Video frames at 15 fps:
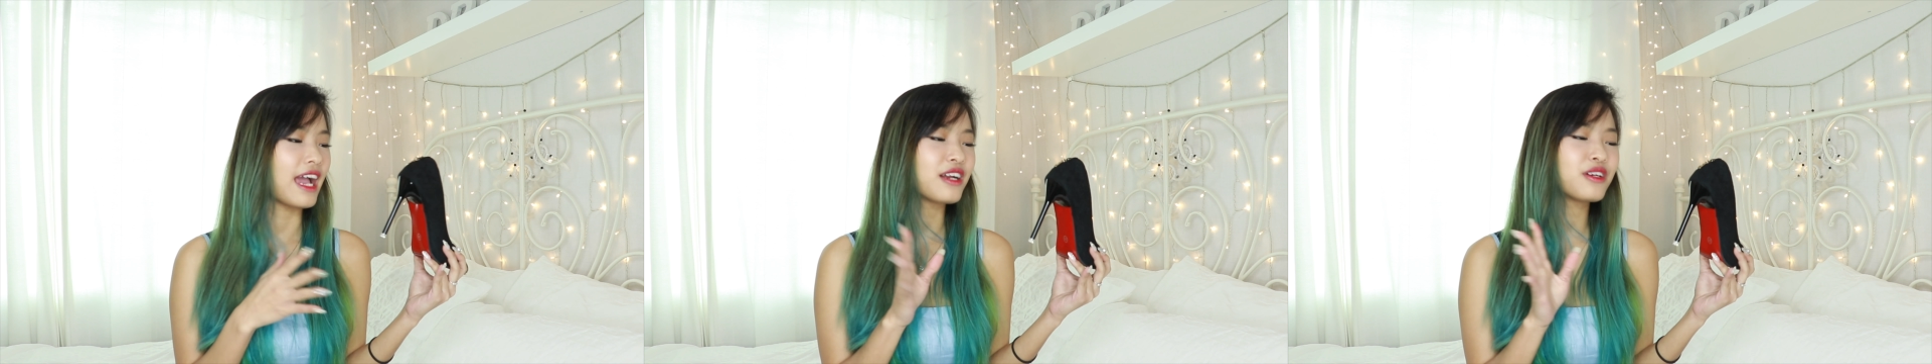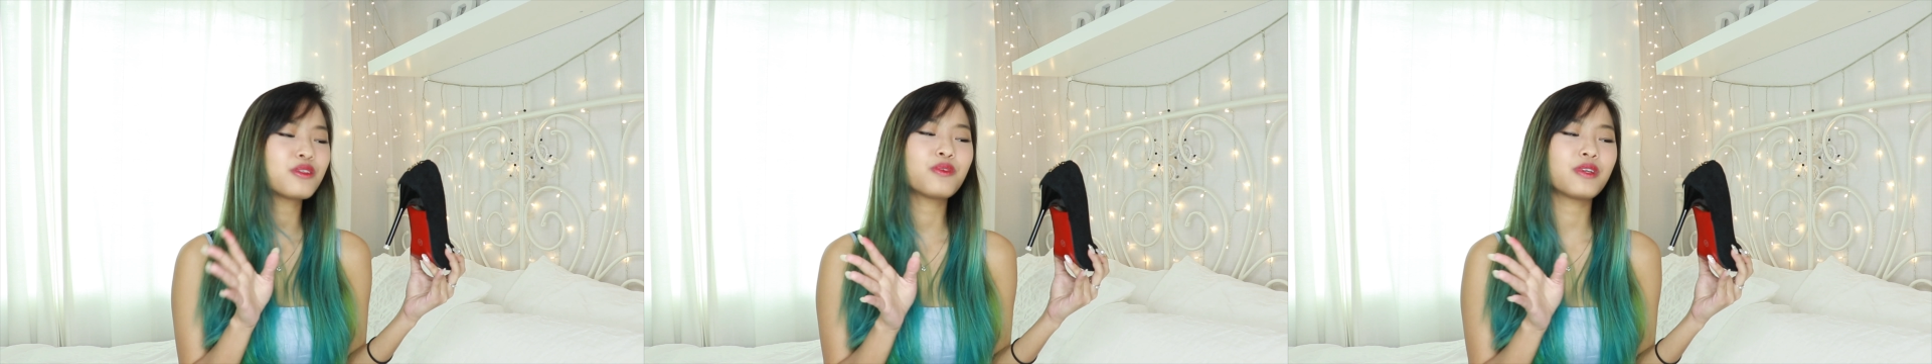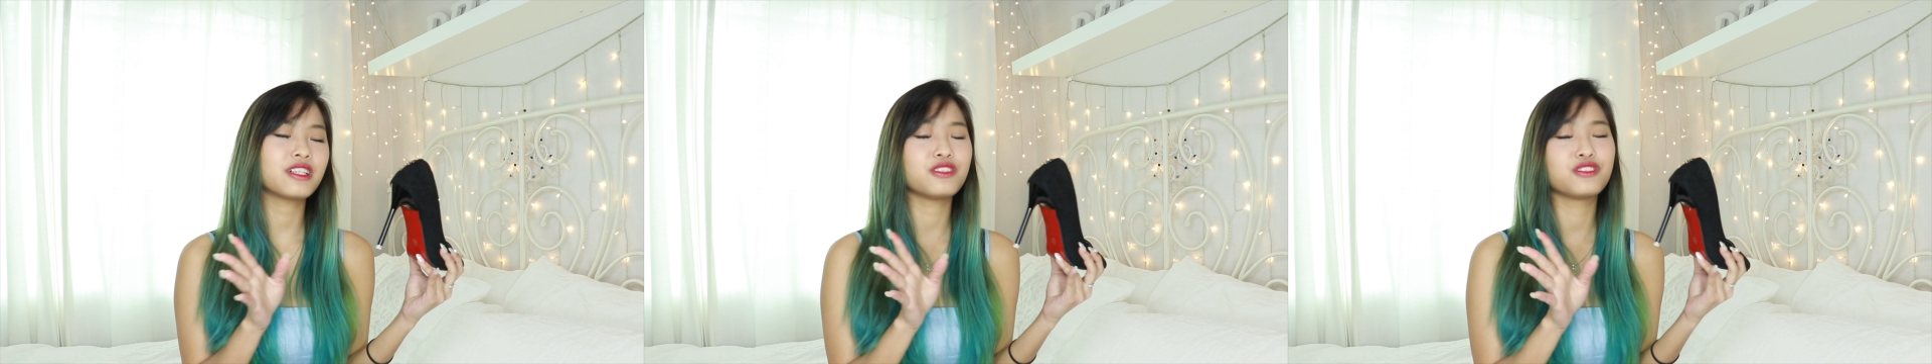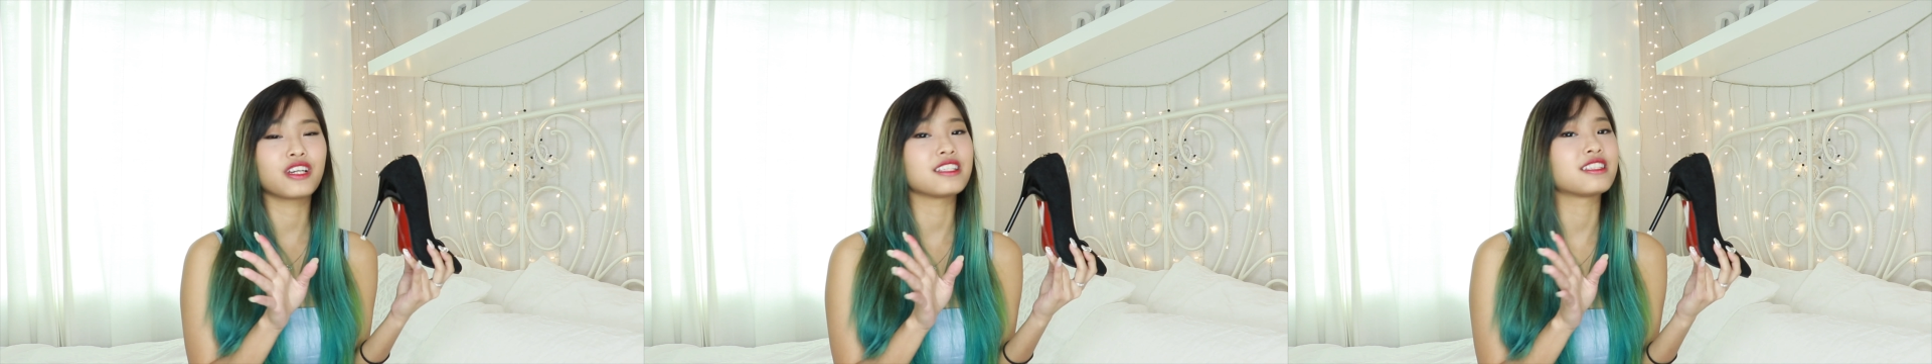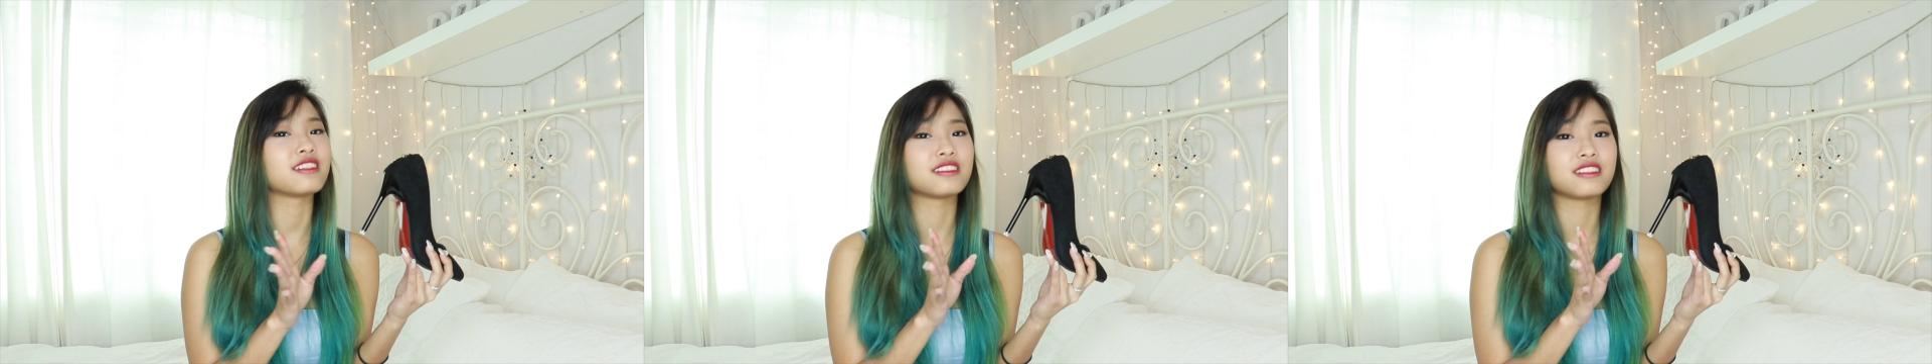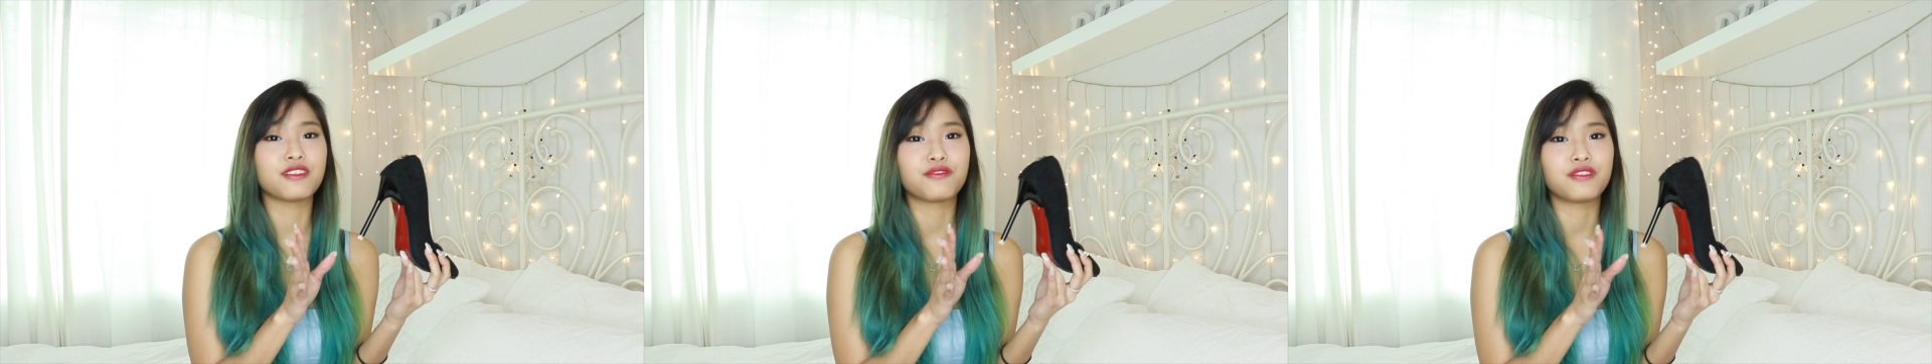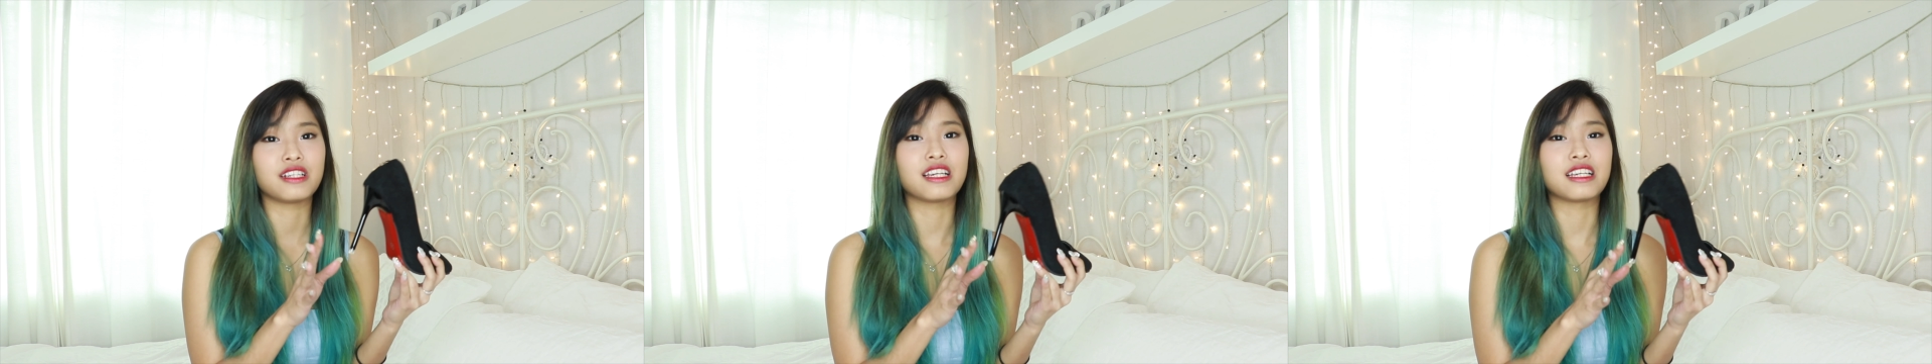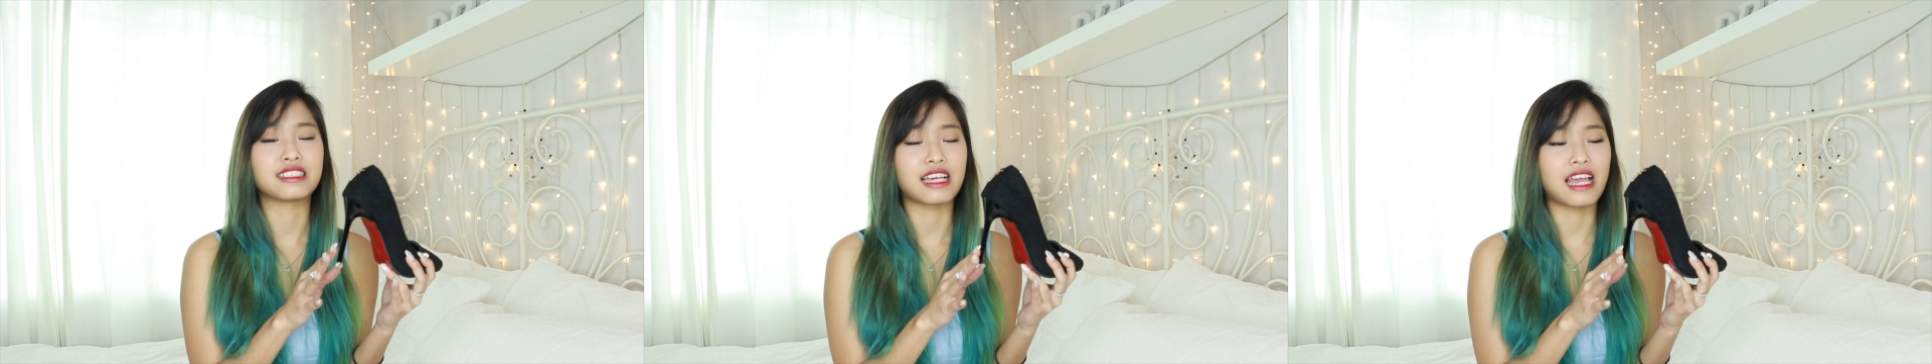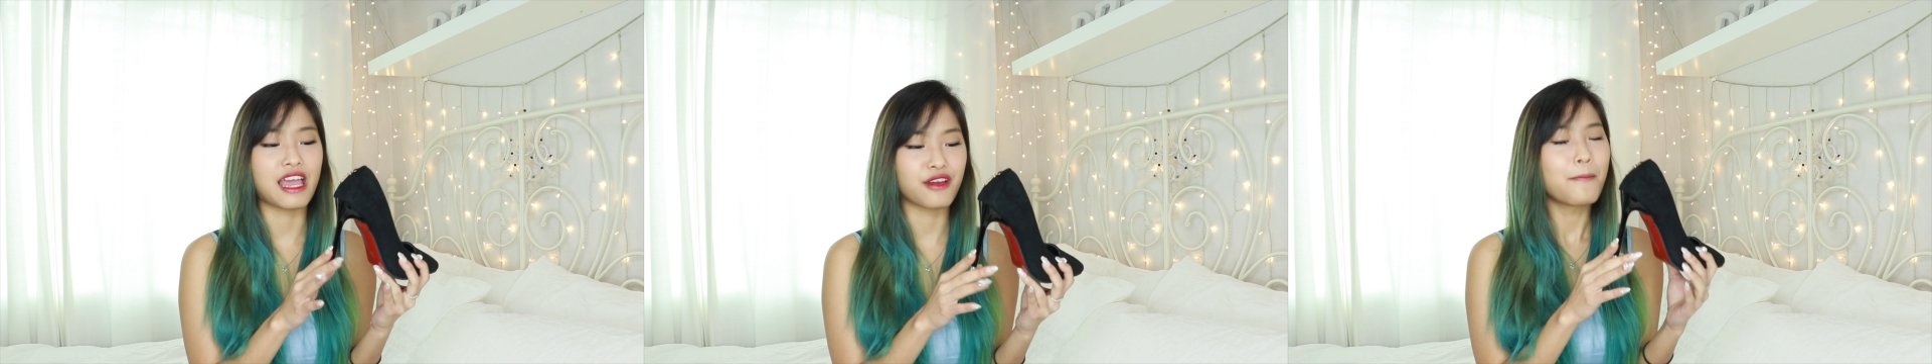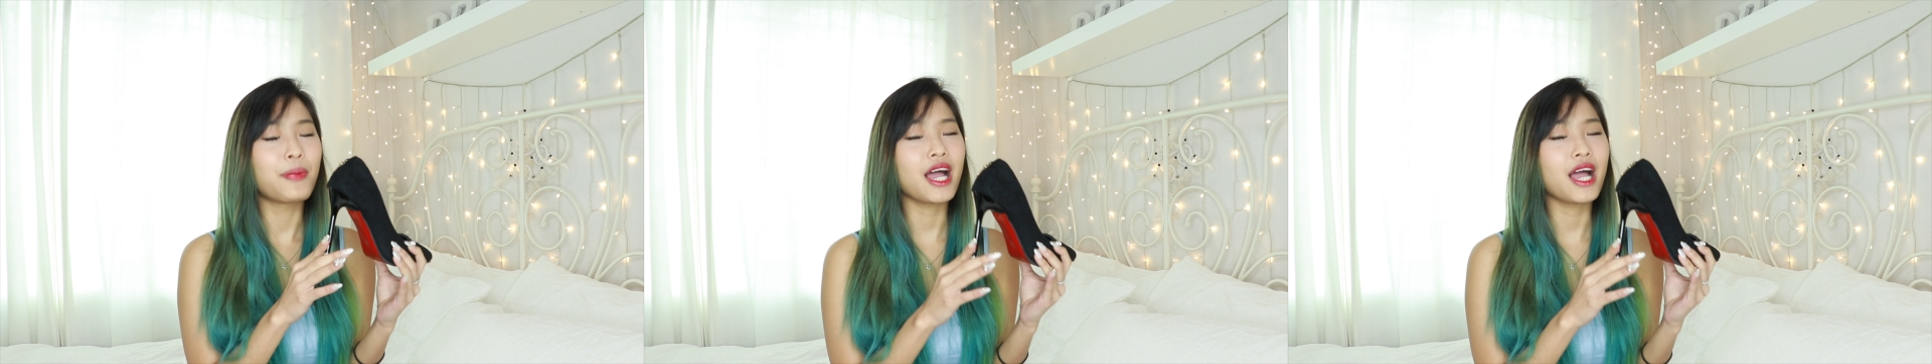I don't know whether you guys have the same feeling as I have,